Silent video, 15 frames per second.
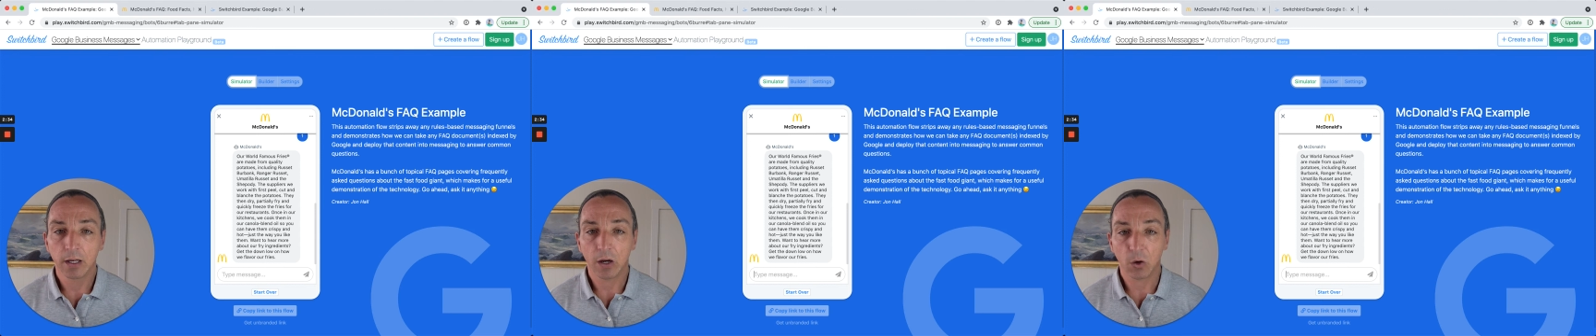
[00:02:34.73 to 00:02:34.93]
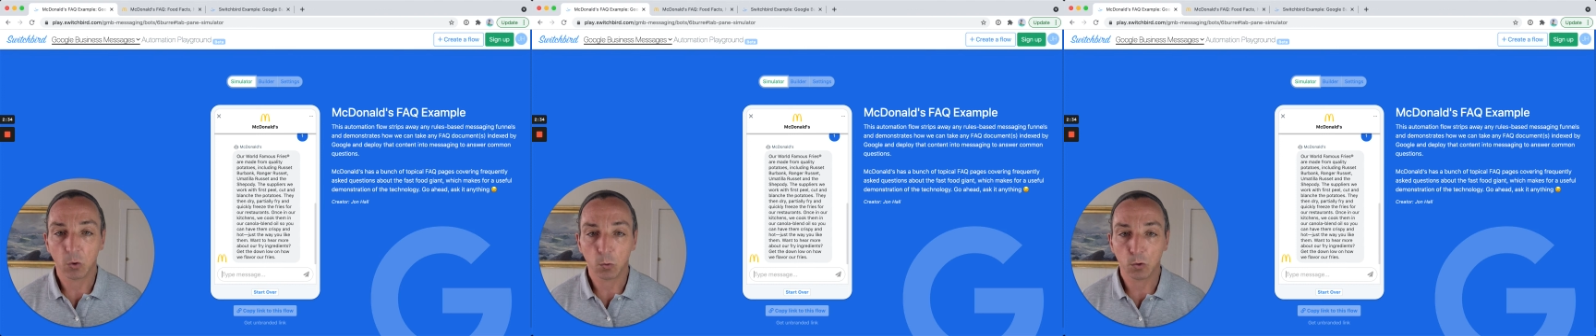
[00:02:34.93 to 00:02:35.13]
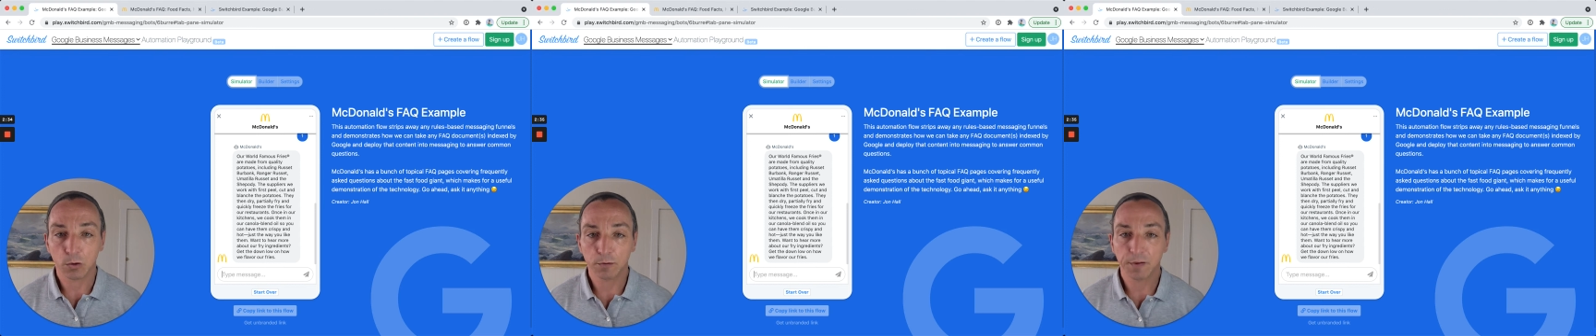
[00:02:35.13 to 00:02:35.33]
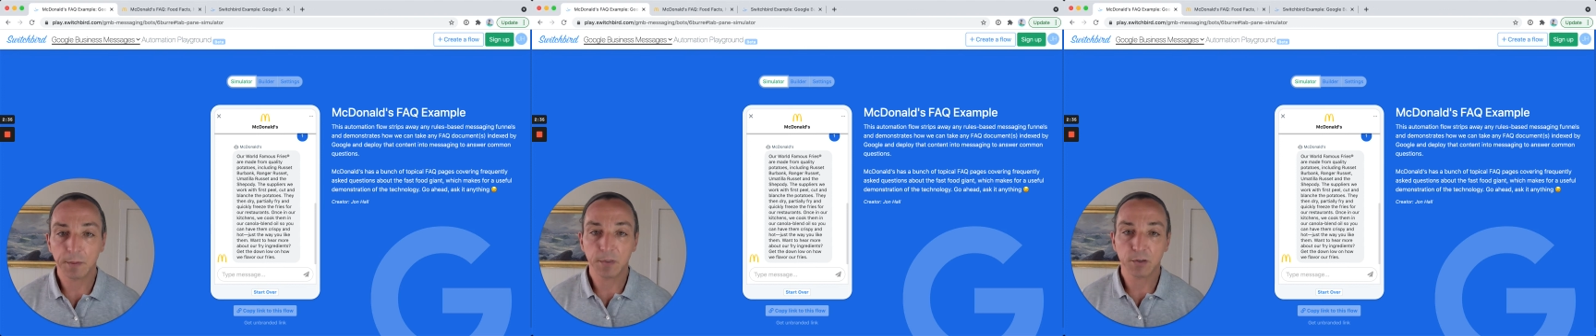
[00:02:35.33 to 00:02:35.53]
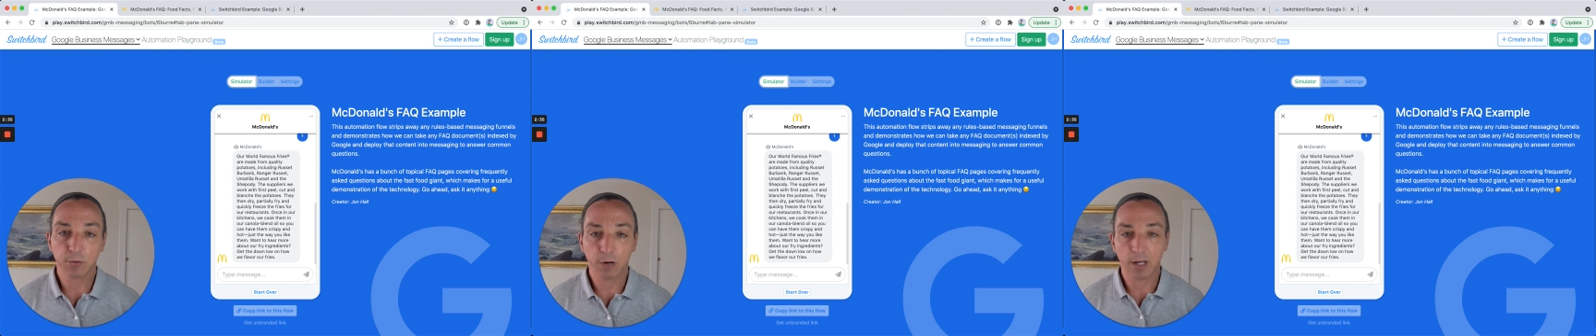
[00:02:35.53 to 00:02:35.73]
Our world
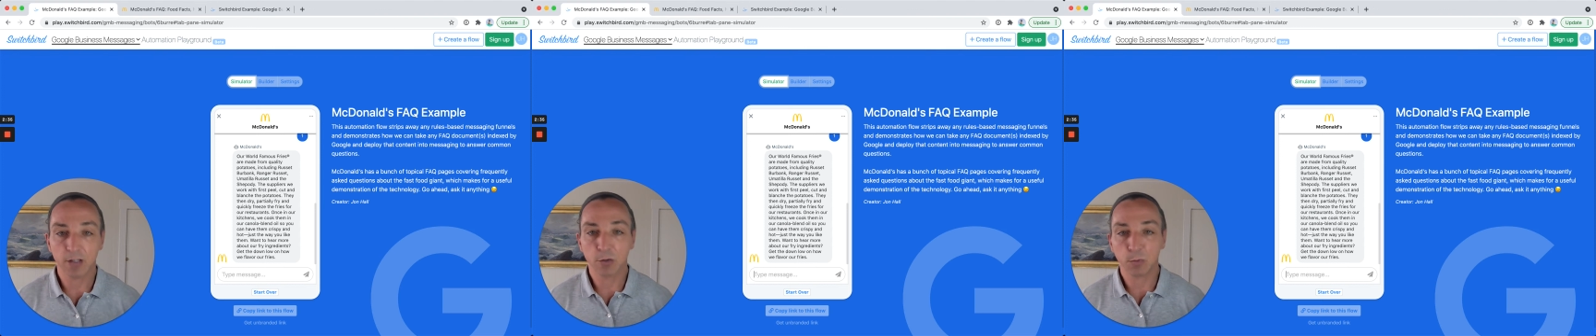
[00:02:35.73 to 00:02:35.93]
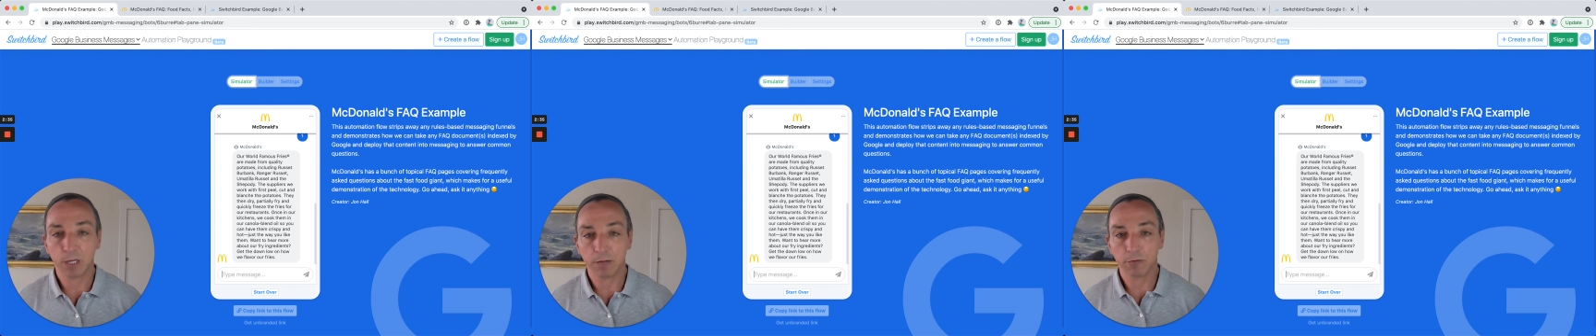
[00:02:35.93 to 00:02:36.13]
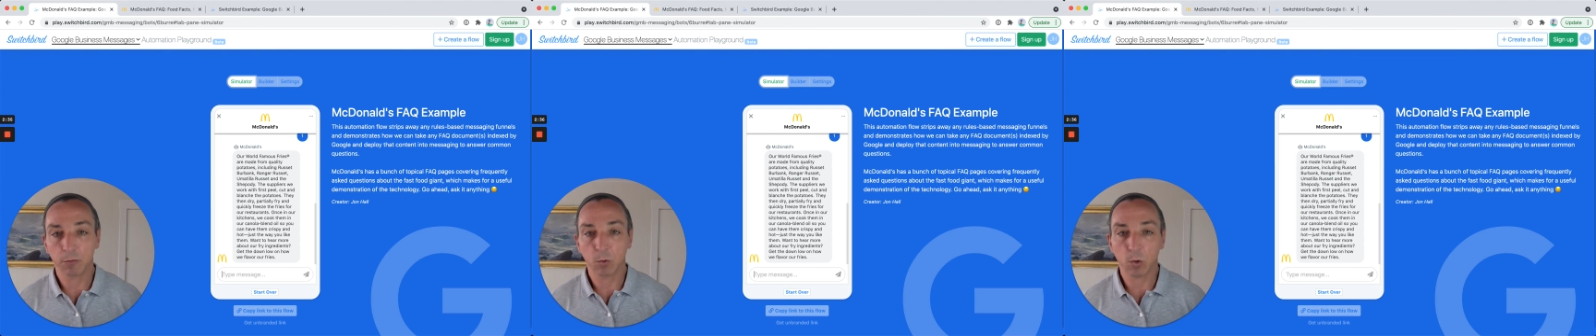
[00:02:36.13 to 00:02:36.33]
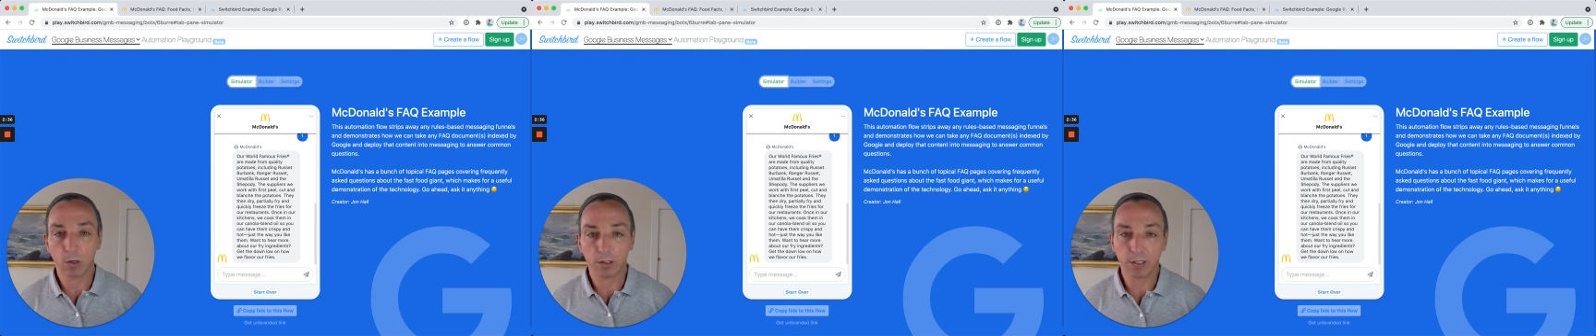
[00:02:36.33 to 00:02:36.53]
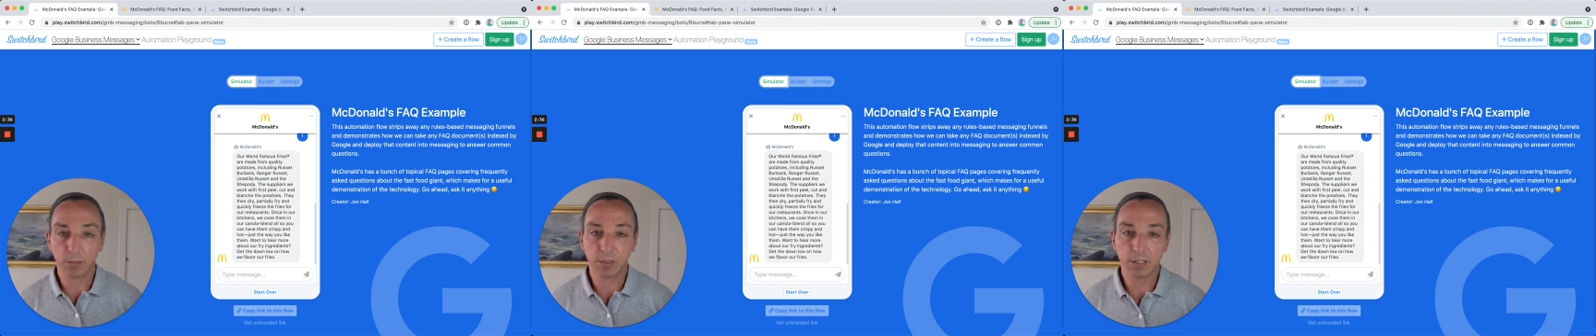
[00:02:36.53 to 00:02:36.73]
famous fries are made from
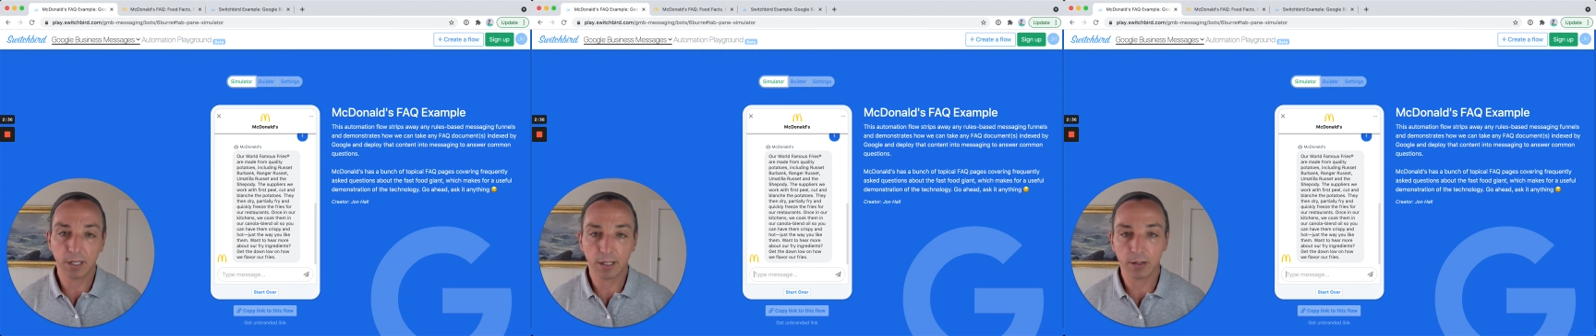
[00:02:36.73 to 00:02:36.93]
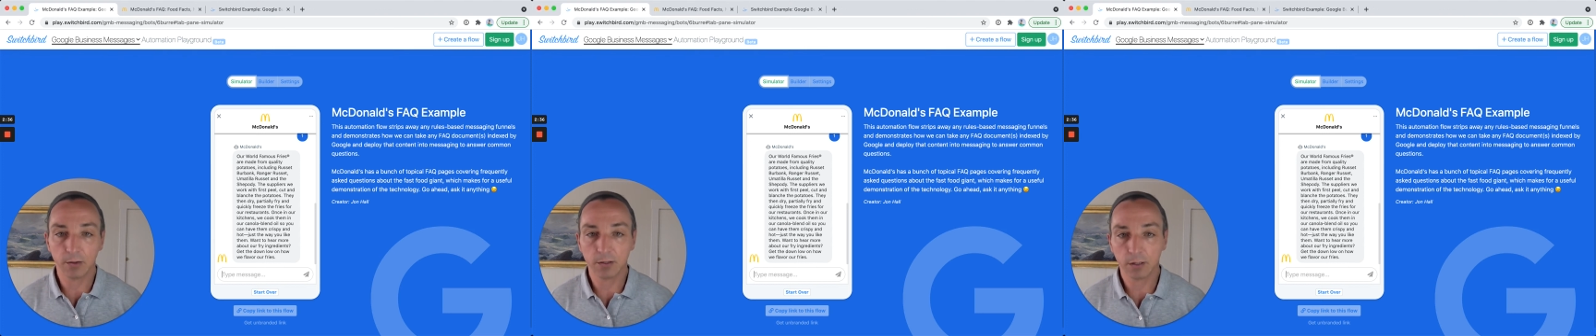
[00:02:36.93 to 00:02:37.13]
quality potatoes,